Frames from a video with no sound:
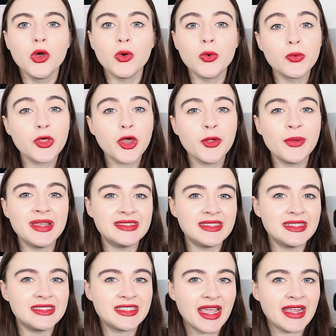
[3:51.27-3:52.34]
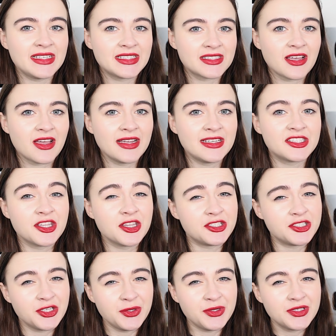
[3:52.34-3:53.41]
Although he did change sides to the
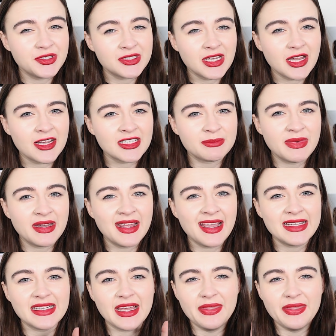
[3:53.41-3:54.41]
Tudors the last minute,